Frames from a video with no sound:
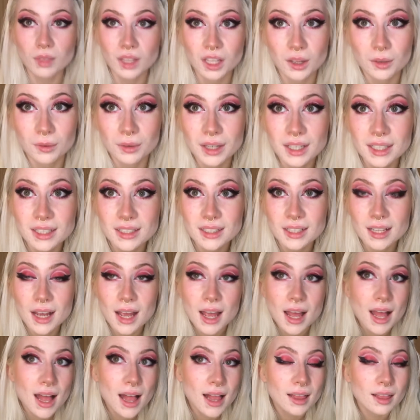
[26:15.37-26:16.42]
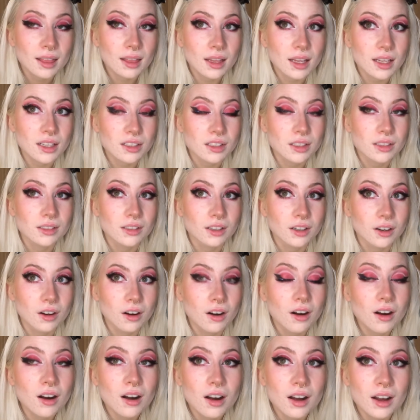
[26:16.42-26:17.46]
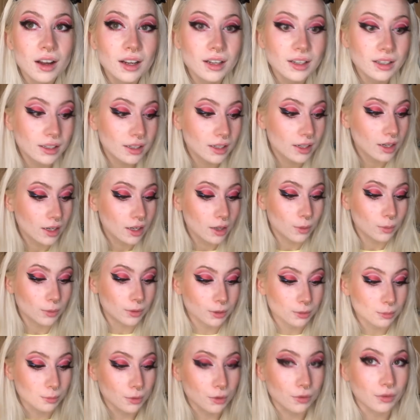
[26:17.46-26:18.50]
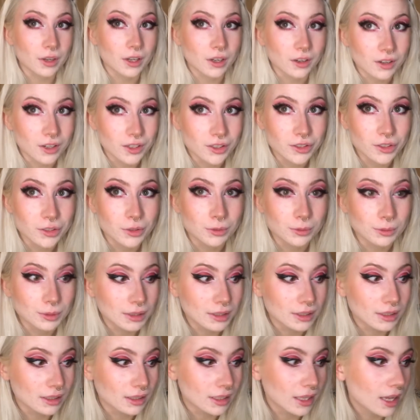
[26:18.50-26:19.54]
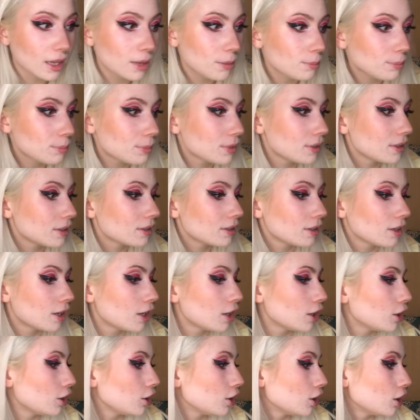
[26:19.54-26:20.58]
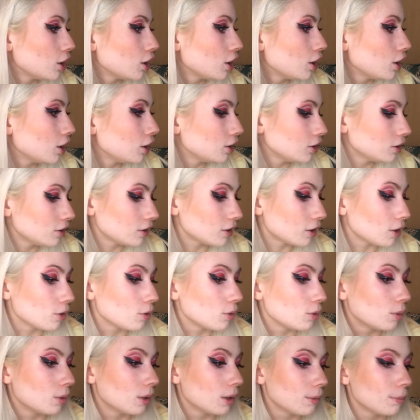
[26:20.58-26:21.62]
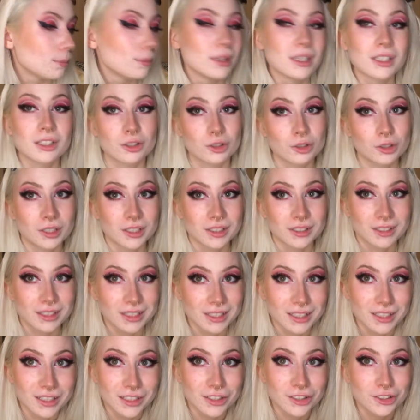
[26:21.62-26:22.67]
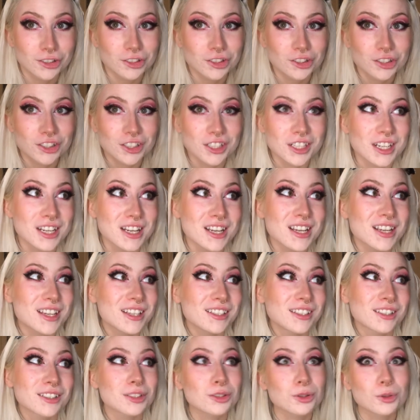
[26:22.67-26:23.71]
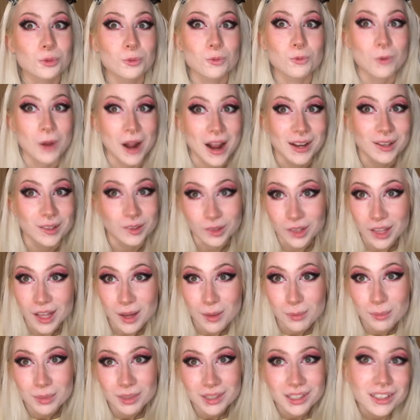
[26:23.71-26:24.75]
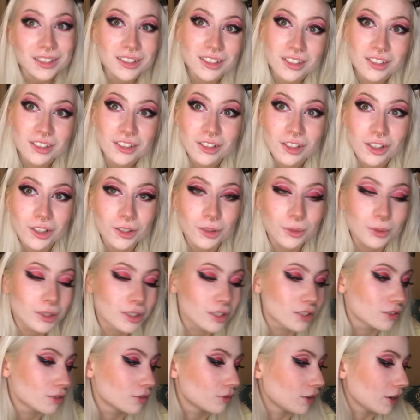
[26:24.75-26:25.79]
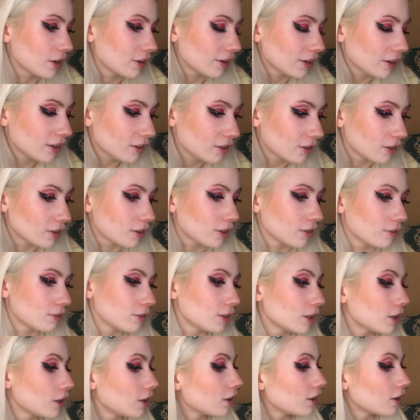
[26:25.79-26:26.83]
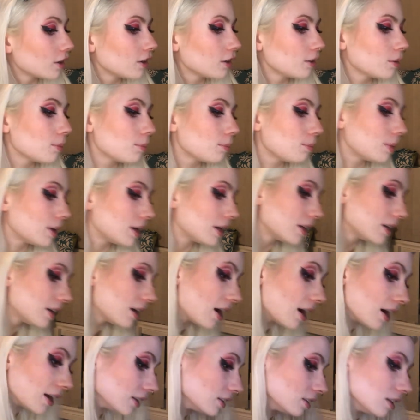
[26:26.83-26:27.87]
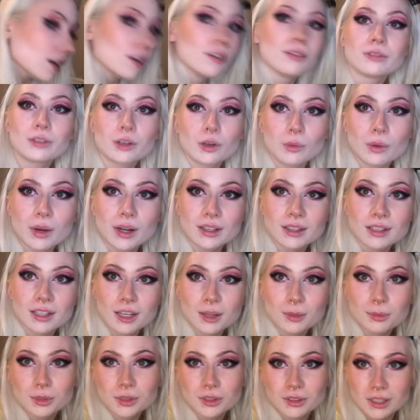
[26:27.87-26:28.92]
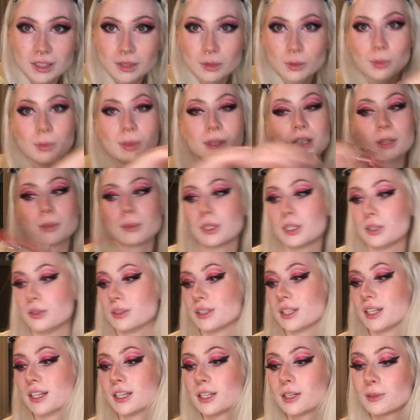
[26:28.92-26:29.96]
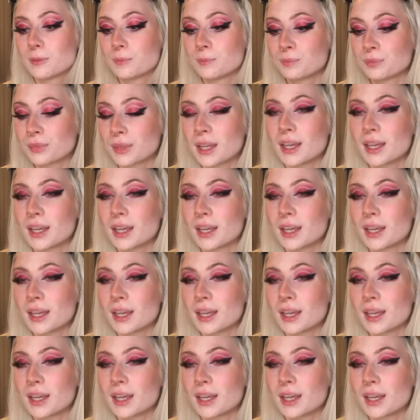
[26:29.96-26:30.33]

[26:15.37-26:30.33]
All right, lashes are on. We are moving on to lips. So Miss Trixie, she does a red lip in this look, which is very unheard of for her, but I love a red lip, so that's what we're gonna be using.